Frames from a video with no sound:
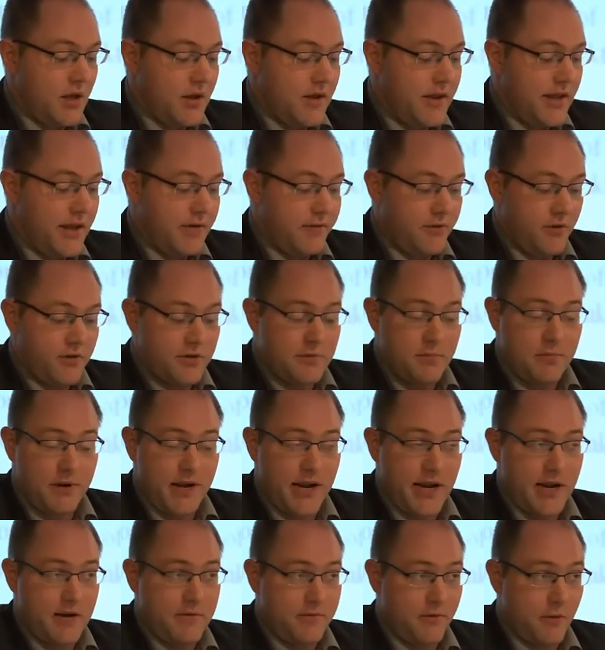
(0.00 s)
Therefore, the
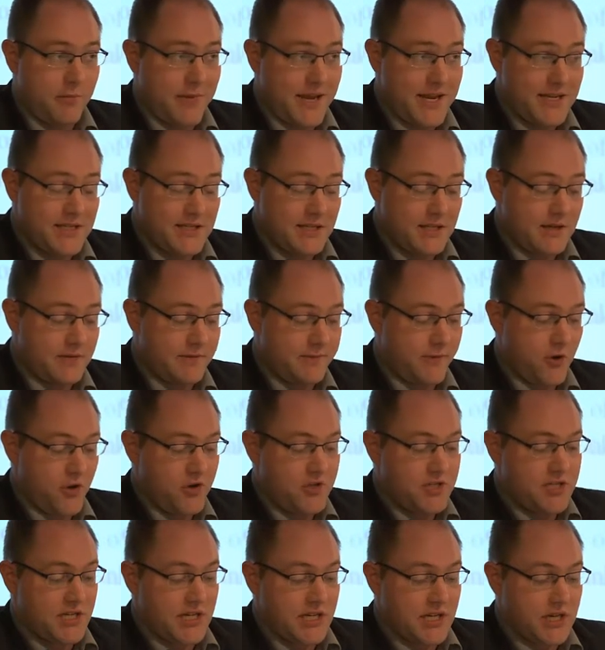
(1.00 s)
plan from
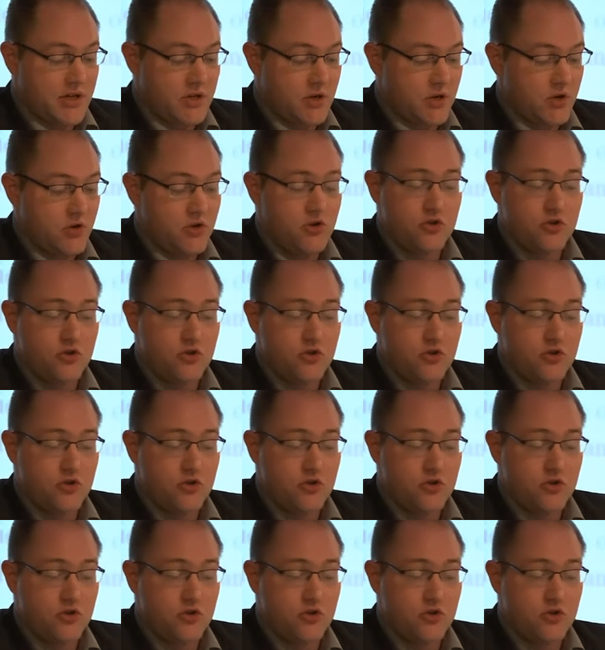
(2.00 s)
1813